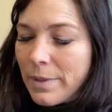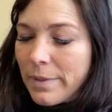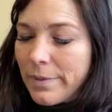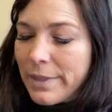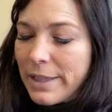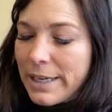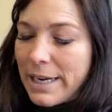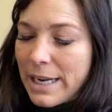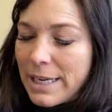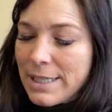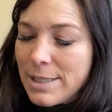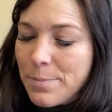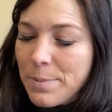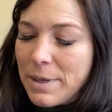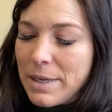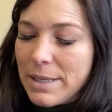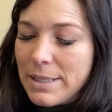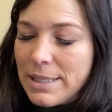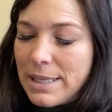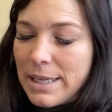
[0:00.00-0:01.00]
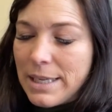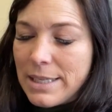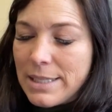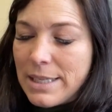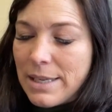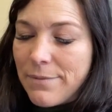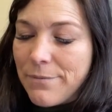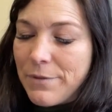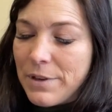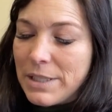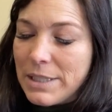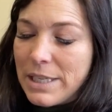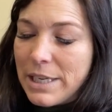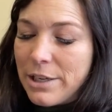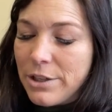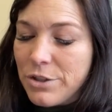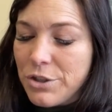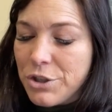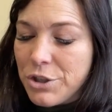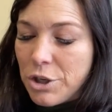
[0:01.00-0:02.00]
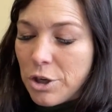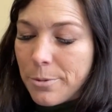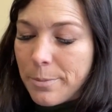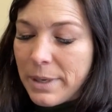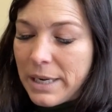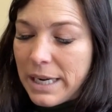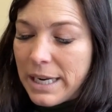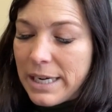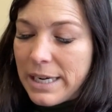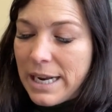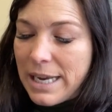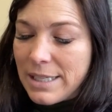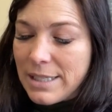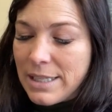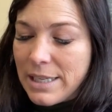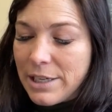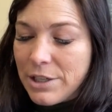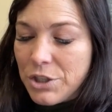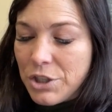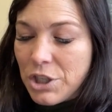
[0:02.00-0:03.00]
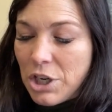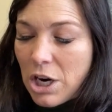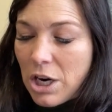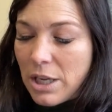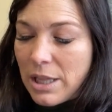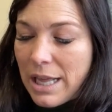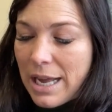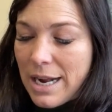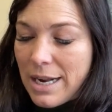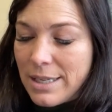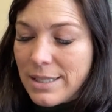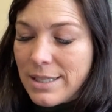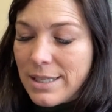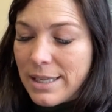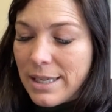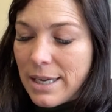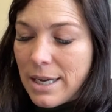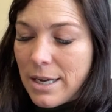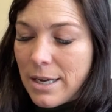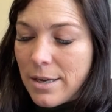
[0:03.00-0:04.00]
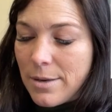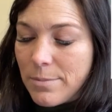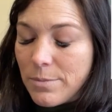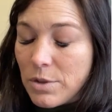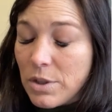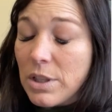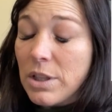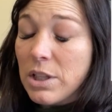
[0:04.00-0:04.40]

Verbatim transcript: The next piece is a vintage Germany nesting shot glass, um,